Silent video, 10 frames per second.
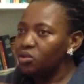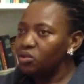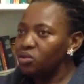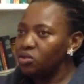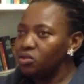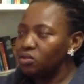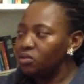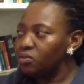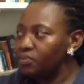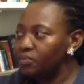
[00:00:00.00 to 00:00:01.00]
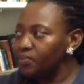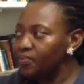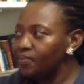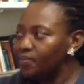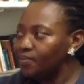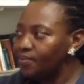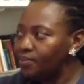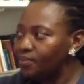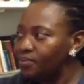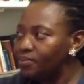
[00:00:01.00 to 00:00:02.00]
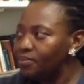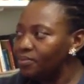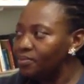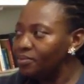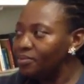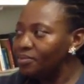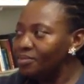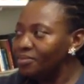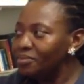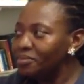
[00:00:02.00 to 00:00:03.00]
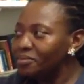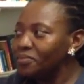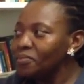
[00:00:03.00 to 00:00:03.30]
[no speech]